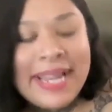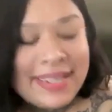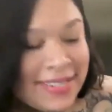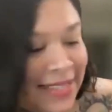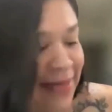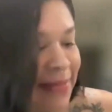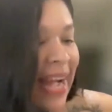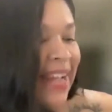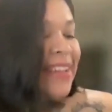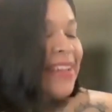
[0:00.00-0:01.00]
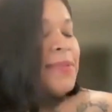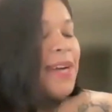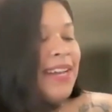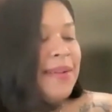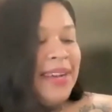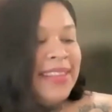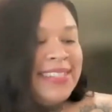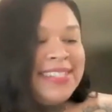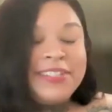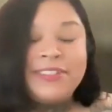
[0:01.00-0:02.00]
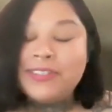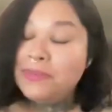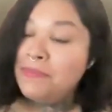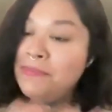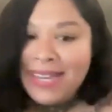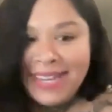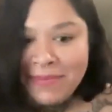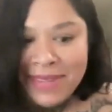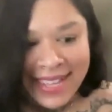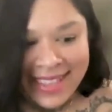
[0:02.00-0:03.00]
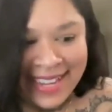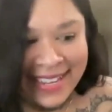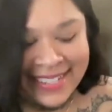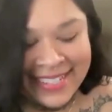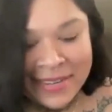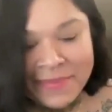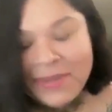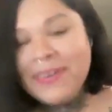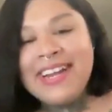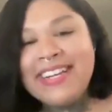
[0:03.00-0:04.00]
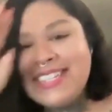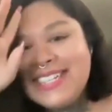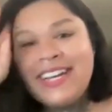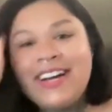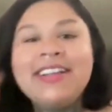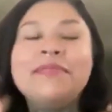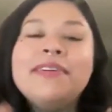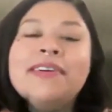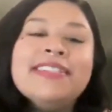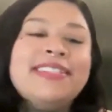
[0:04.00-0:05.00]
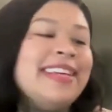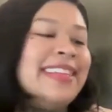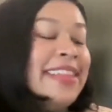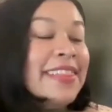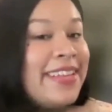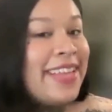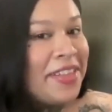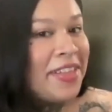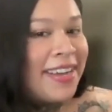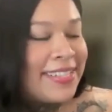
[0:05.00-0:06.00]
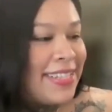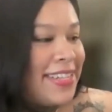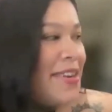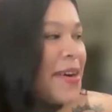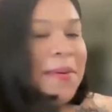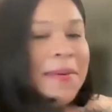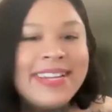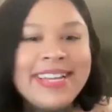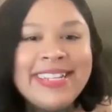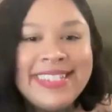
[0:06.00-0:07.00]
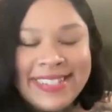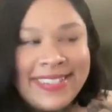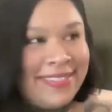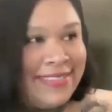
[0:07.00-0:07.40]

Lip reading: But I could keep talking about this because there's many things that have been going on TikTok in regards to that, like the Kellogg CEO and